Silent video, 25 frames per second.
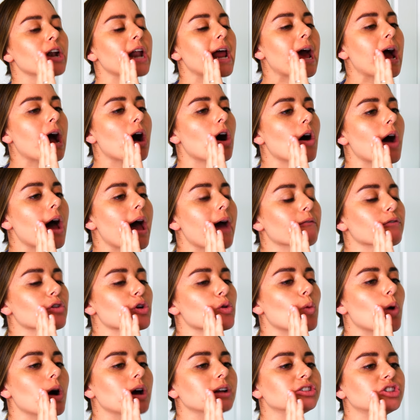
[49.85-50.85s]
now,
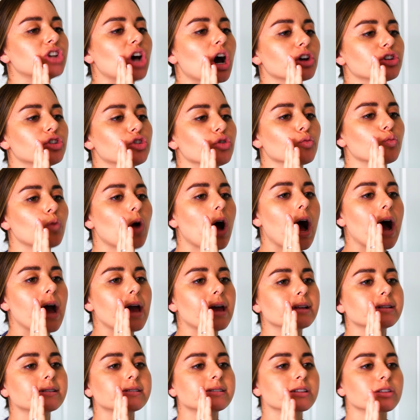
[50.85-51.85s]
everyone. Doctor
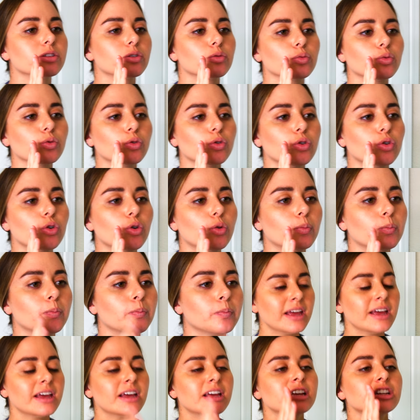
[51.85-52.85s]
Ryan's in the room.
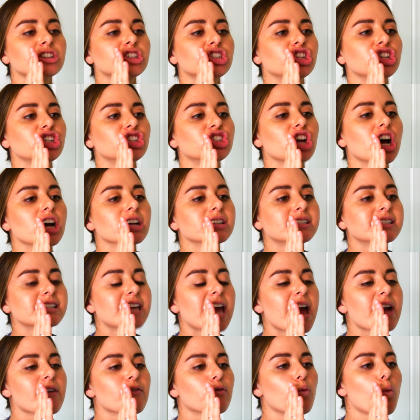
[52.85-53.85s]
She just
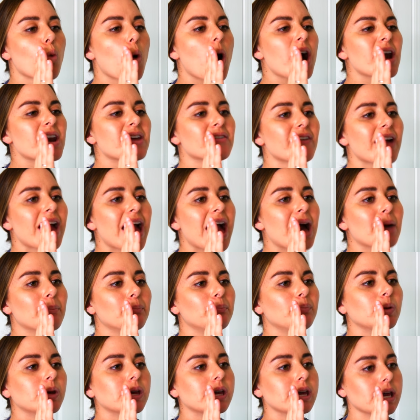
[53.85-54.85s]
gave one of
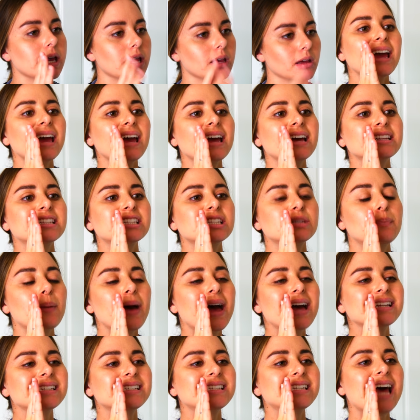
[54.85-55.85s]
epi. It's
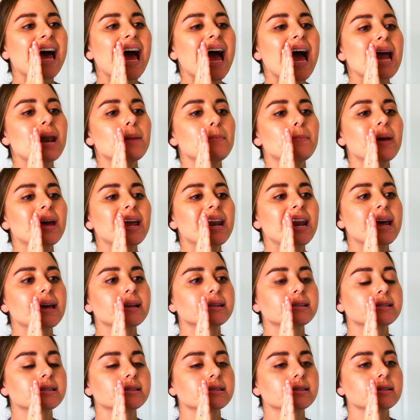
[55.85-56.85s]
been ten
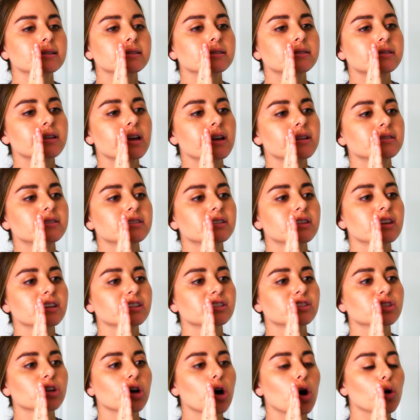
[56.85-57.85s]
minutes since
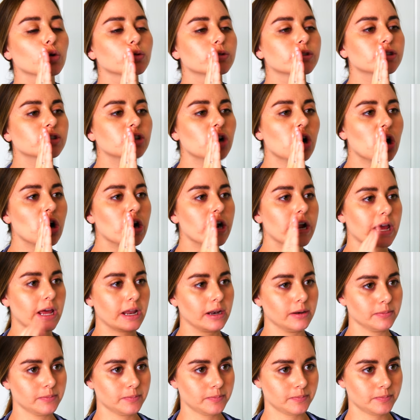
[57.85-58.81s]
this code started.